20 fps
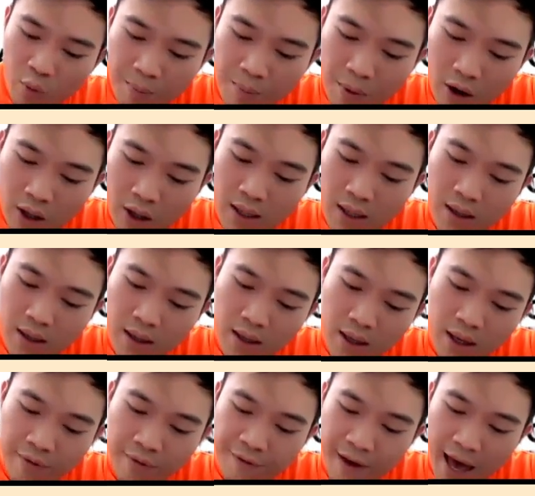we bought
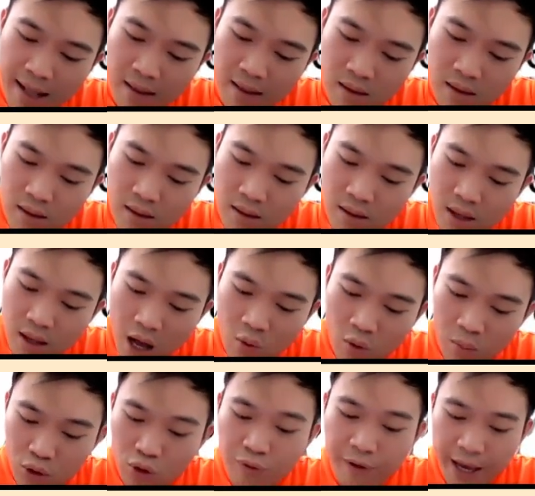a van, our
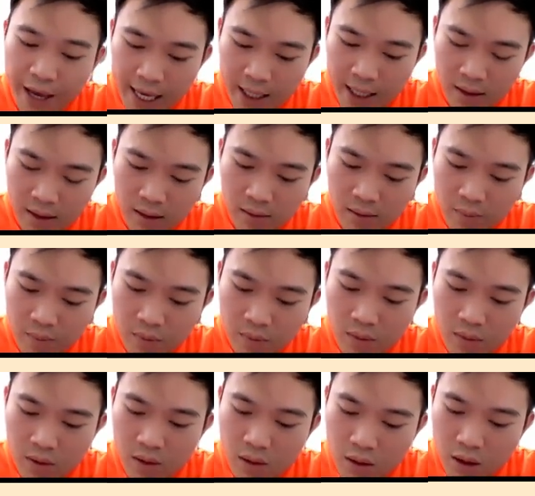motor vehicle,
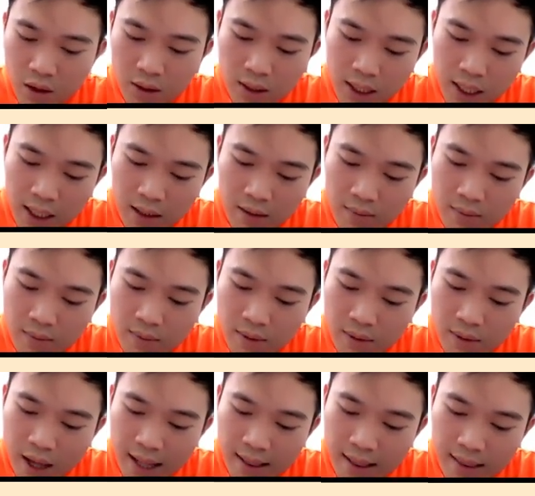costing
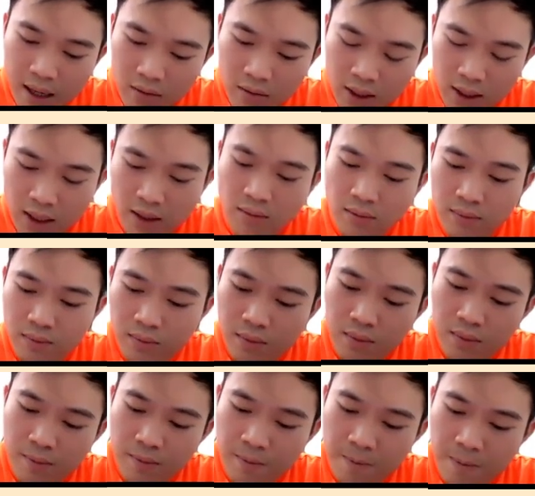10,000
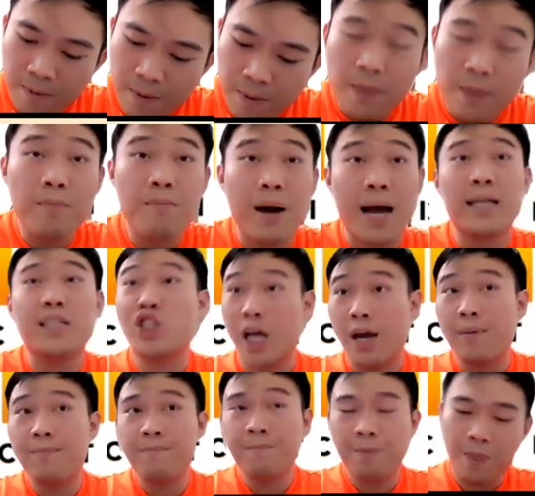by
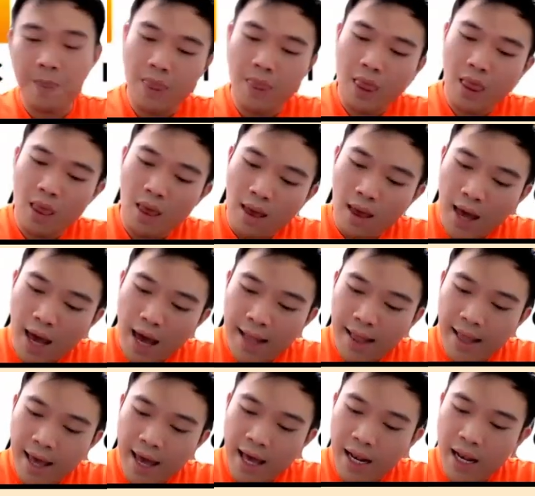check.
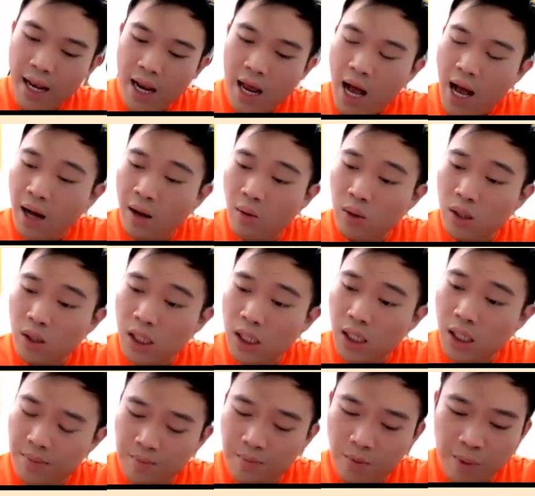And then
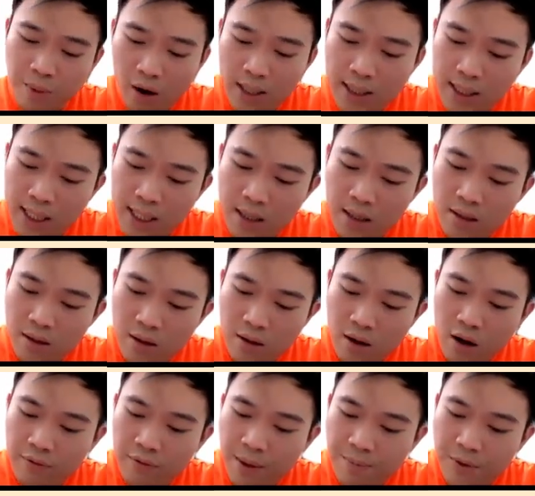our policy
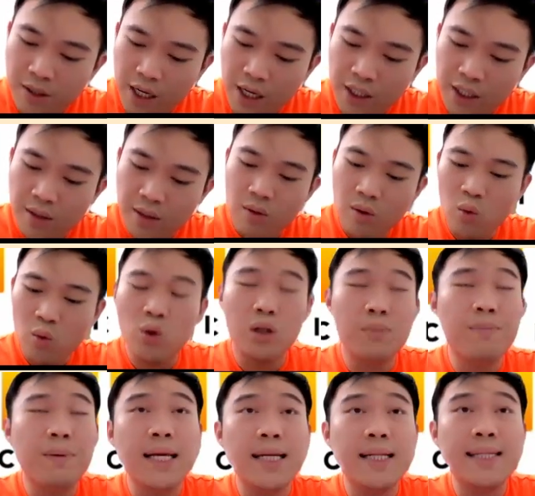of depreciation will
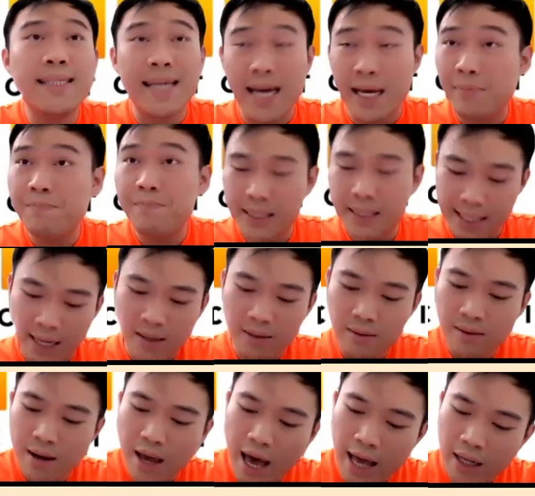be 10%
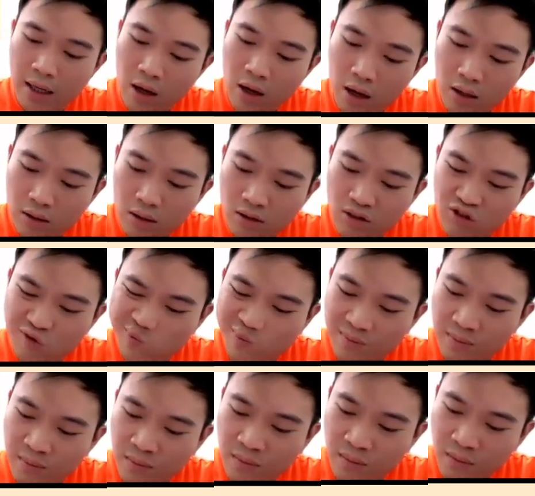at cost.
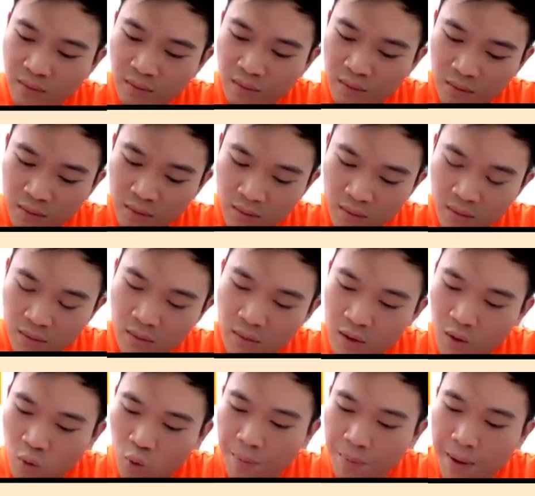
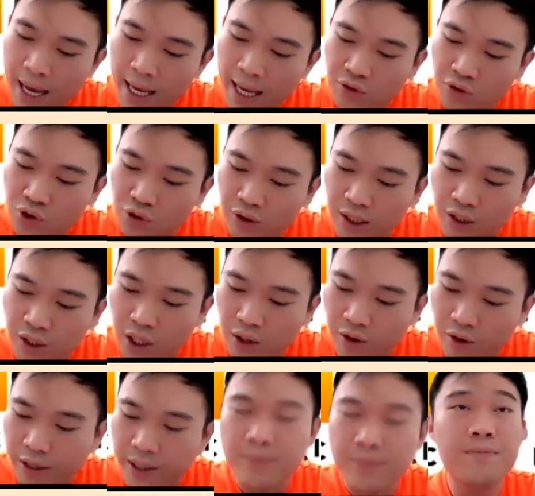We buy it during the
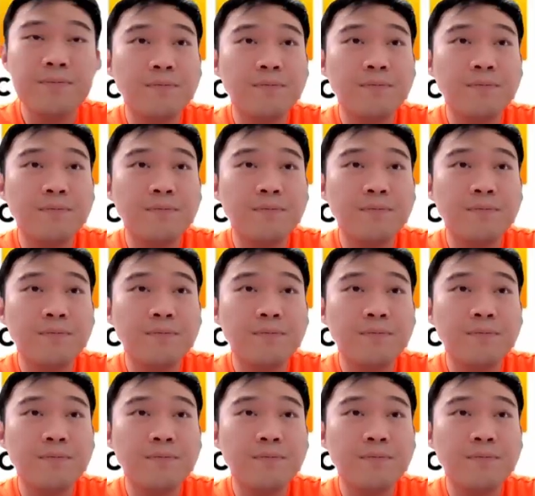January.